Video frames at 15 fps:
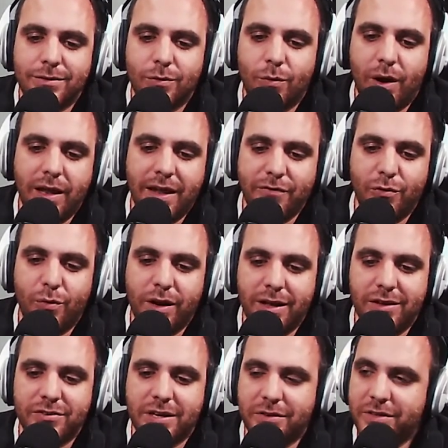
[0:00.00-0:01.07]
while everyone
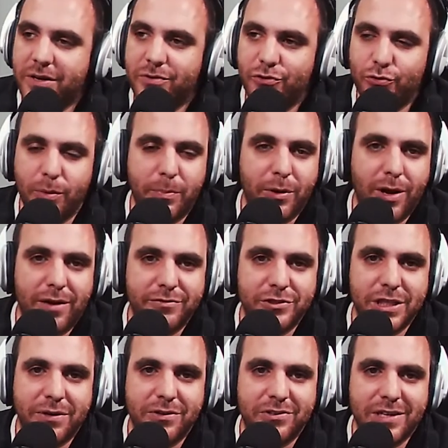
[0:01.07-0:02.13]
else out there is ripping off
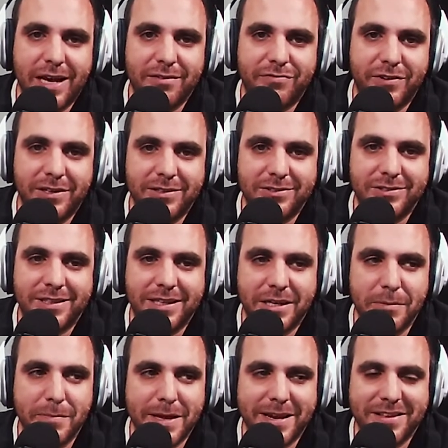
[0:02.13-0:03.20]
Jerry Seinfeld's
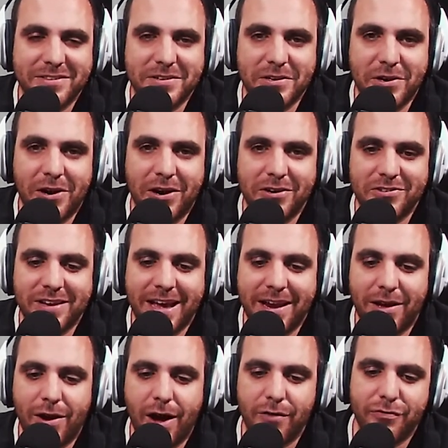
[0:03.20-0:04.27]
comedians in cars
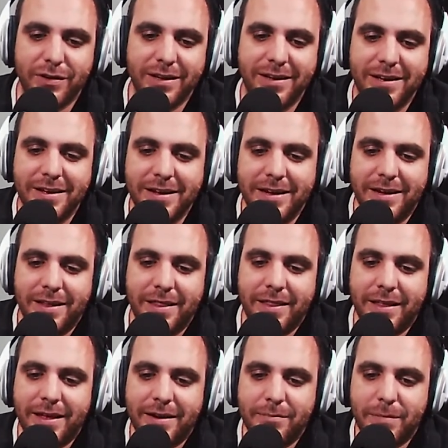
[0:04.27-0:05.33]
getting coffee,
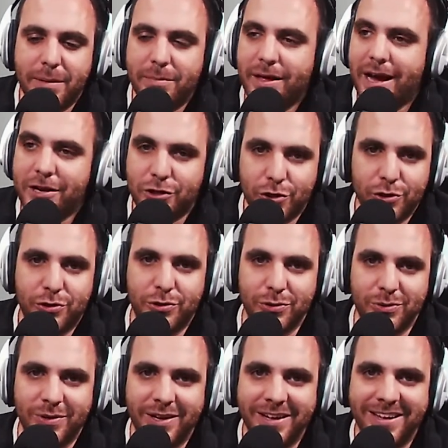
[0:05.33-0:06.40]
then maybe I should
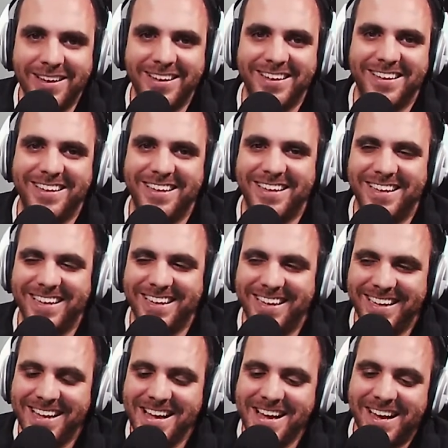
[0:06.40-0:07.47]
too.
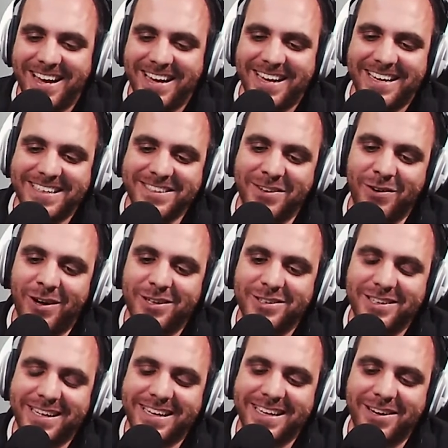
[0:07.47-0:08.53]
No,
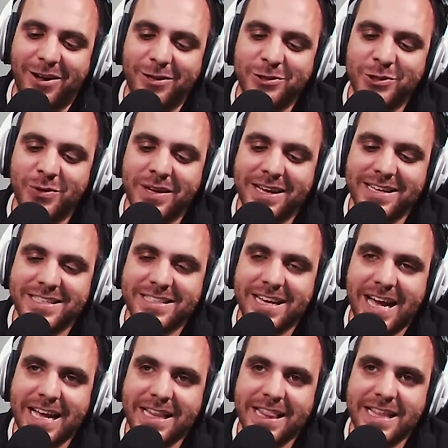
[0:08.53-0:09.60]
all joking
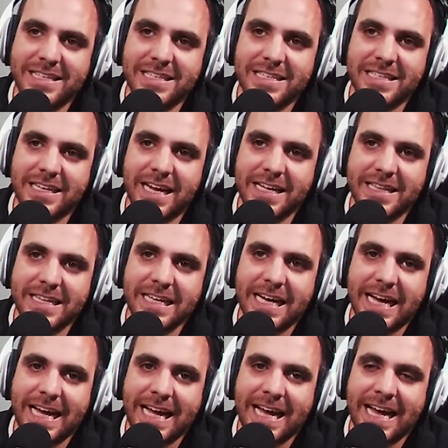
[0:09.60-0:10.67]
aside, this is an
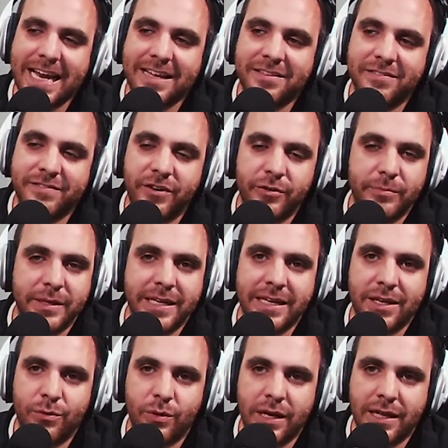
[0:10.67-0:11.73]
idea I had at the very
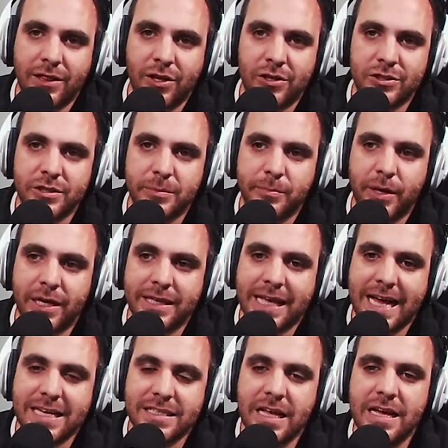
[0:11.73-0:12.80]
beginning when I launched the
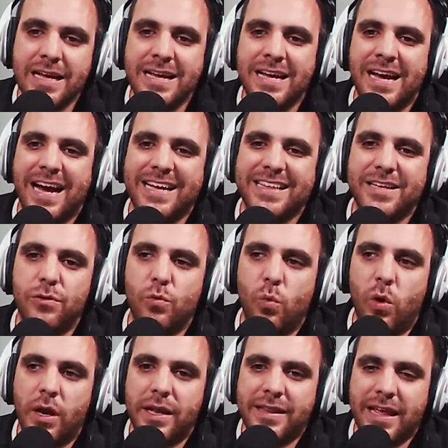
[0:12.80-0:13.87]
podcast. I didn't
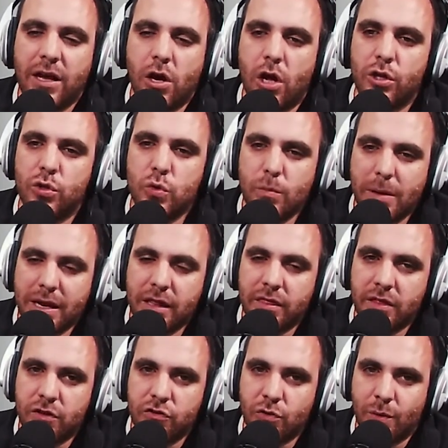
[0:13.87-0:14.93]
want to take on too many
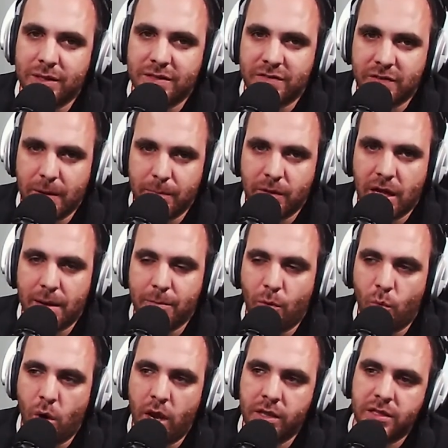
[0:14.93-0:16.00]
things, though, at the same time. I
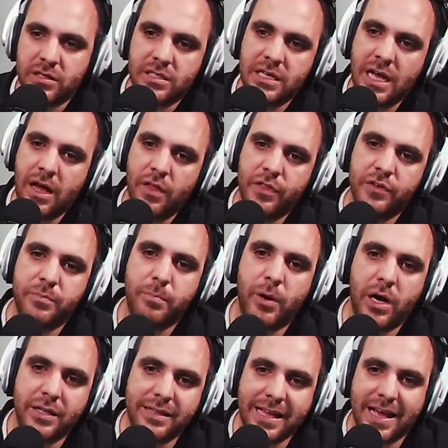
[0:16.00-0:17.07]
wanted to see how this
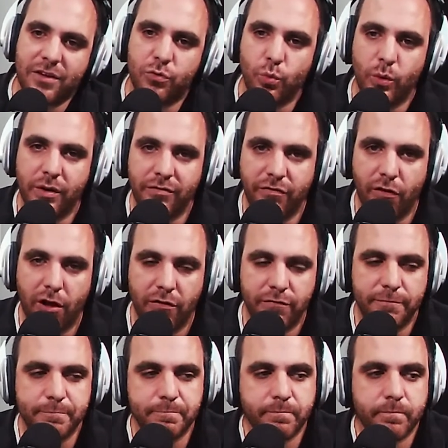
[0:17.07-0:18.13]
podcast would
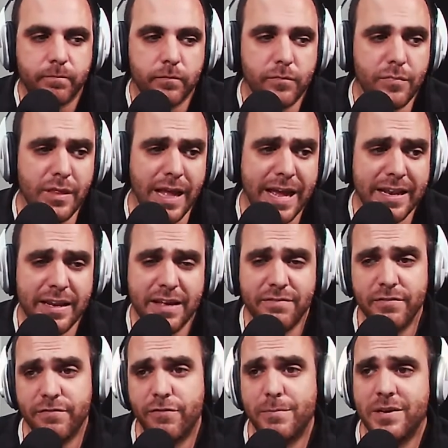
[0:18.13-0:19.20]
evolve. And
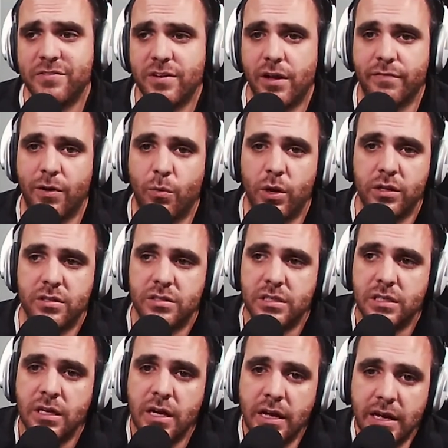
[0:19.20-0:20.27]
even for myself, I wanted to
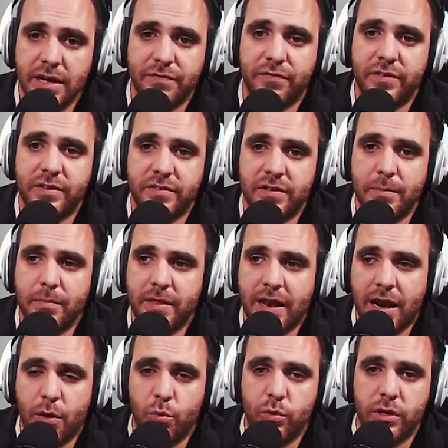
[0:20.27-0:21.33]
see if it's something
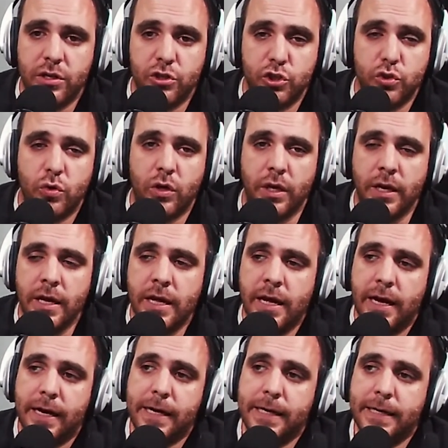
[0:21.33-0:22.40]
that I would enjoy.
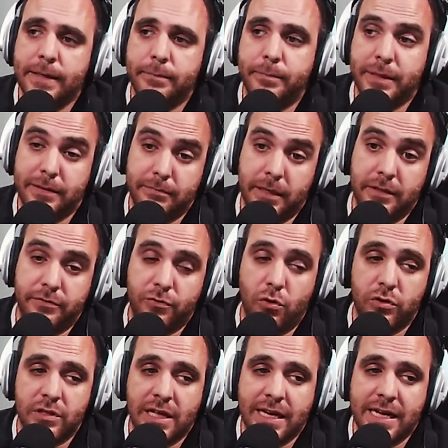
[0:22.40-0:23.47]
And of
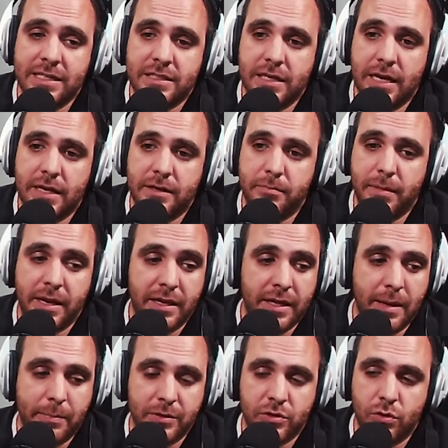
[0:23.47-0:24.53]
course, like I said in
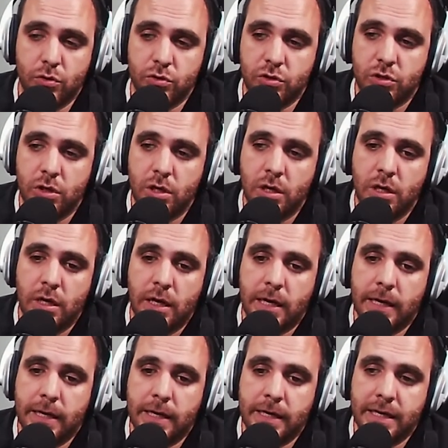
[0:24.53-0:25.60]
many episodes,
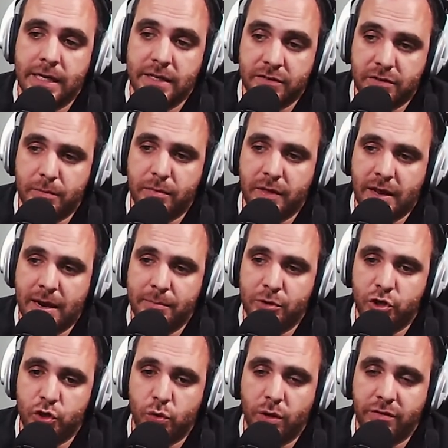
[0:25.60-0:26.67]
it is something that I'm
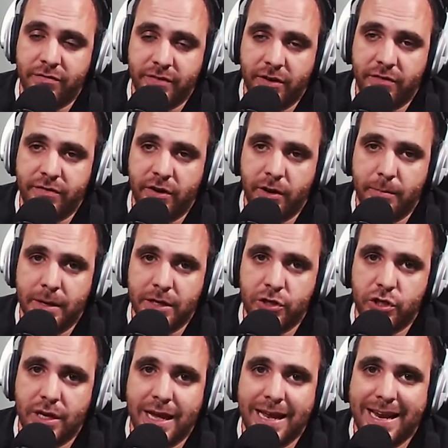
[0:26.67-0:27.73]
enjoying very, very
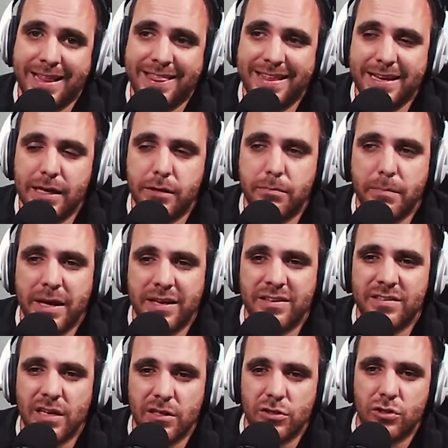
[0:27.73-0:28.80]
much. And I think it
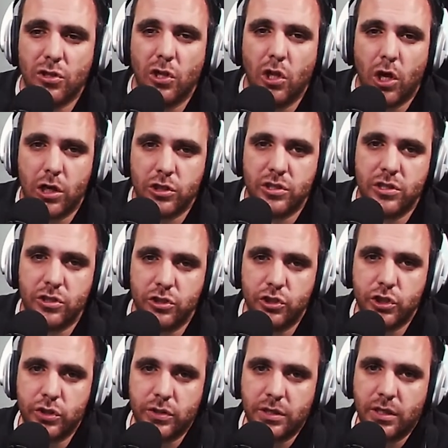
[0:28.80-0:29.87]
makes sense to launch this
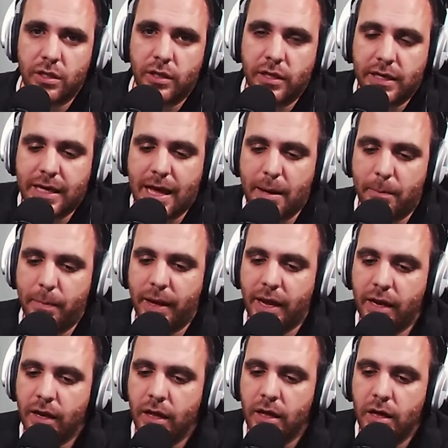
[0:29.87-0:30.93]
during the
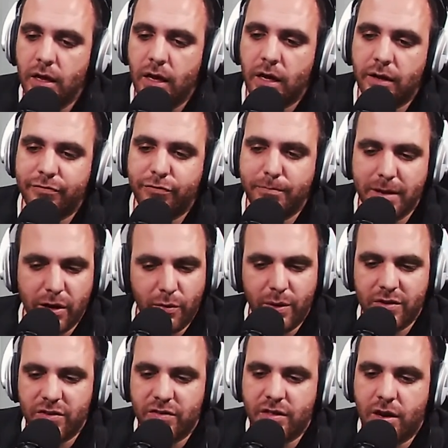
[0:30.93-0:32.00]
campaign for many
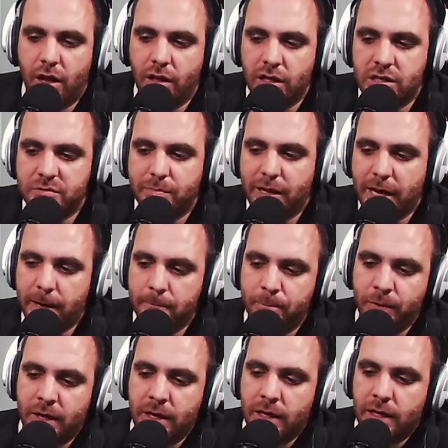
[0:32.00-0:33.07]
reasons that I'll explain.
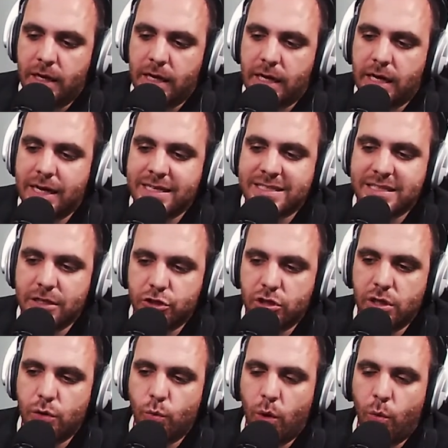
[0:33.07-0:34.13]

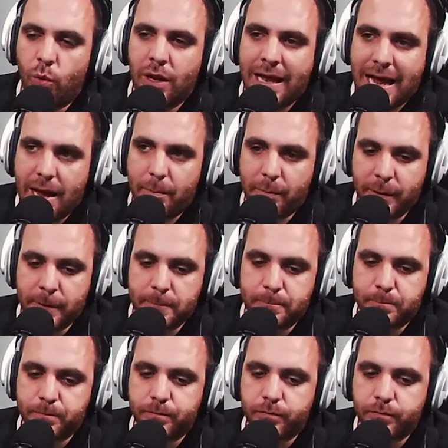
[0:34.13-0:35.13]
Essentially, what will happen